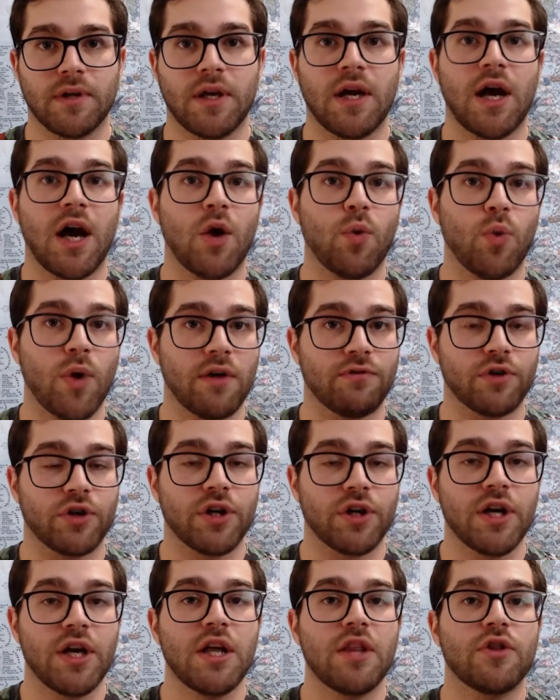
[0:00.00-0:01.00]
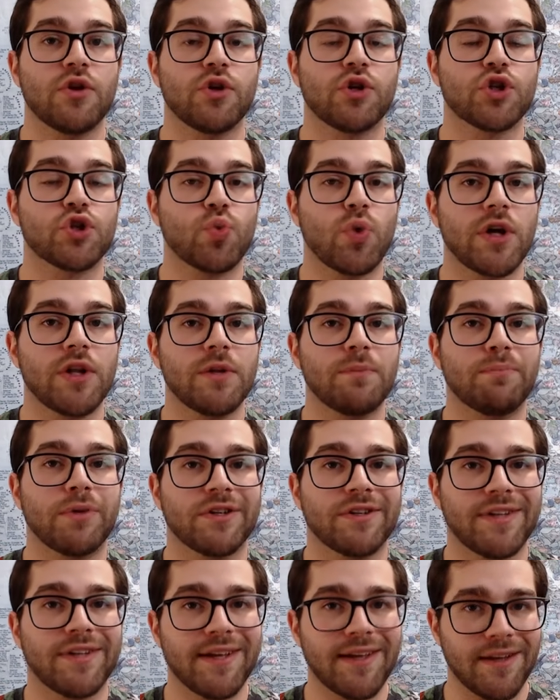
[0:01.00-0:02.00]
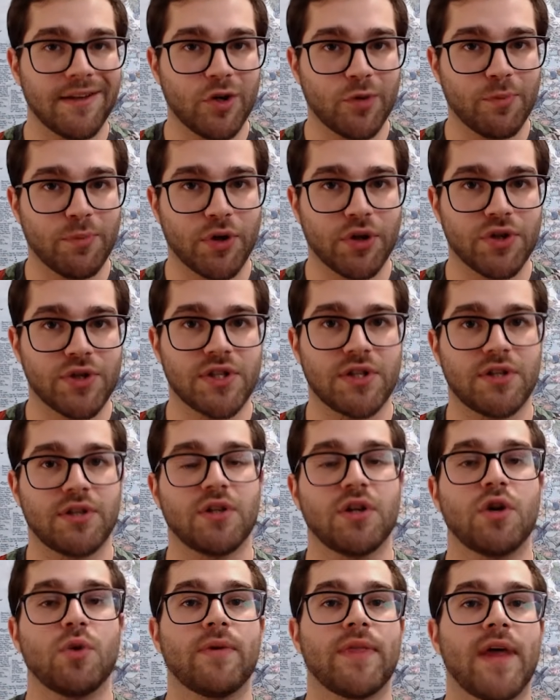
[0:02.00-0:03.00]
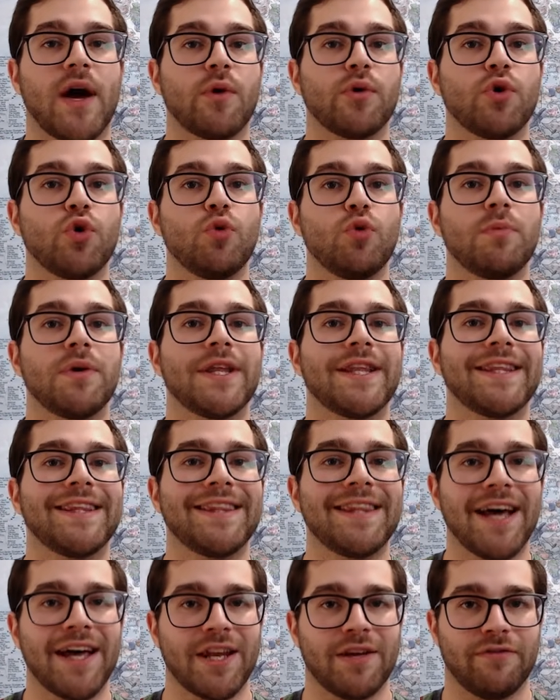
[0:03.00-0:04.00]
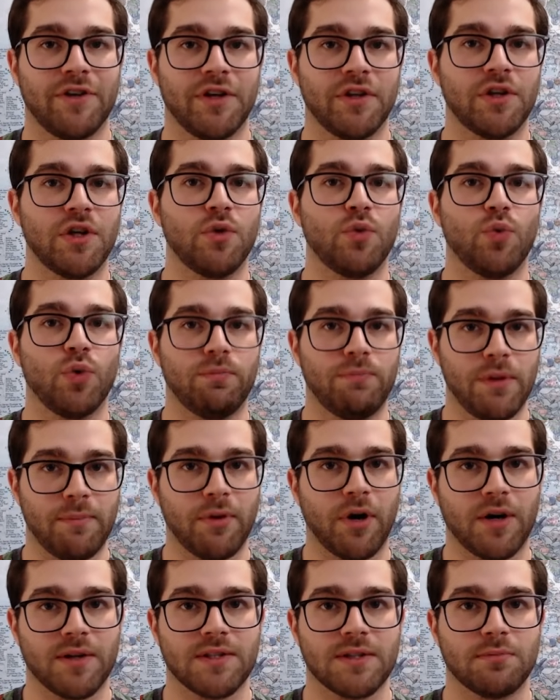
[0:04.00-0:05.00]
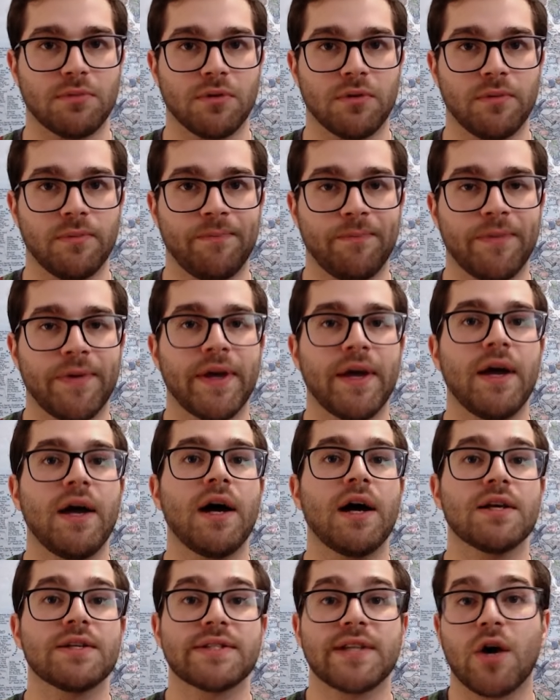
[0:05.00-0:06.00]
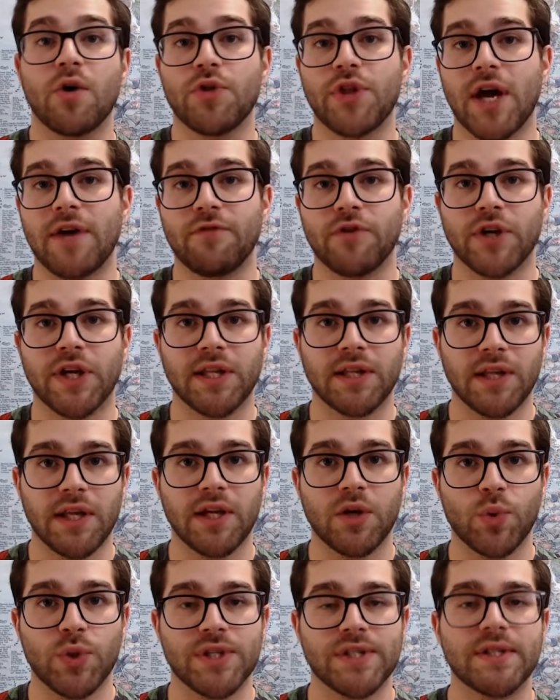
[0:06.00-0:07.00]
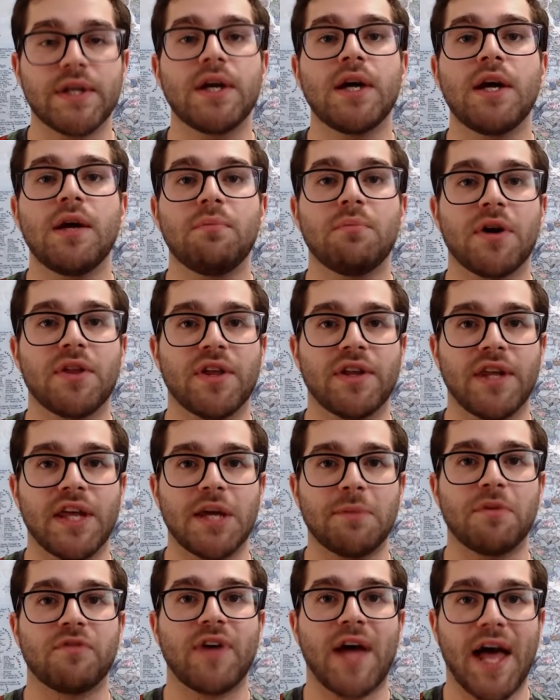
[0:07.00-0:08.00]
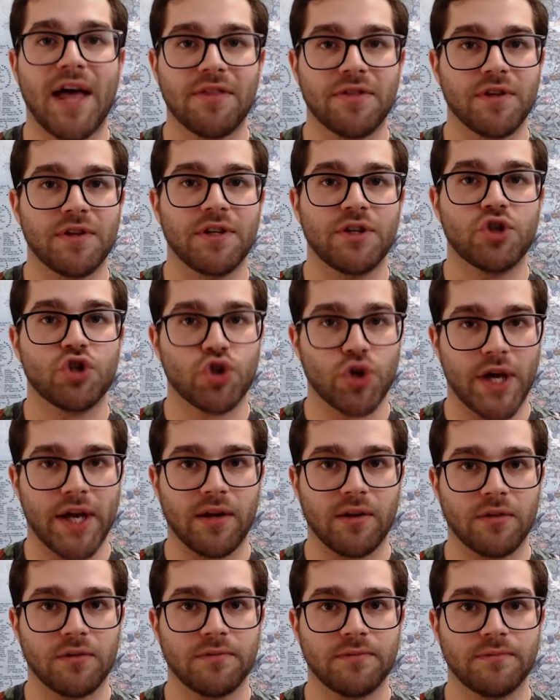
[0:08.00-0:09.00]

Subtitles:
However, there is one particular person without whom none of it would be possible. A South African linguist by the name of Anthony Traill.